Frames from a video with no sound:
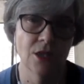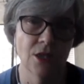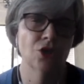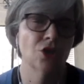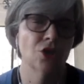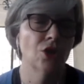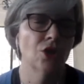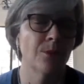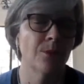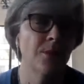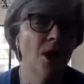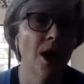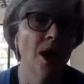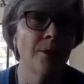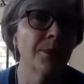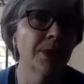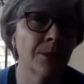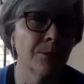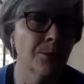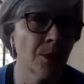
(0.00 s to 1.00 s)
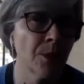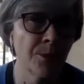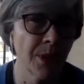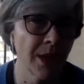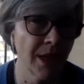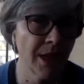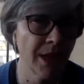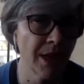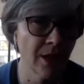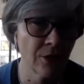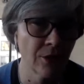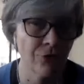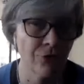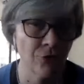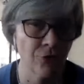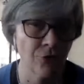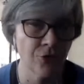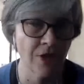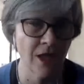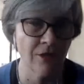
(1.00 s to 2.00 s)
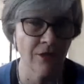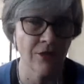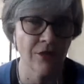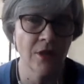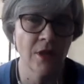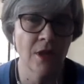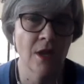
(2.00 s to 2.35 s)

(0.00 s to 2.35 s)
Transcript: You know, not being prepared for death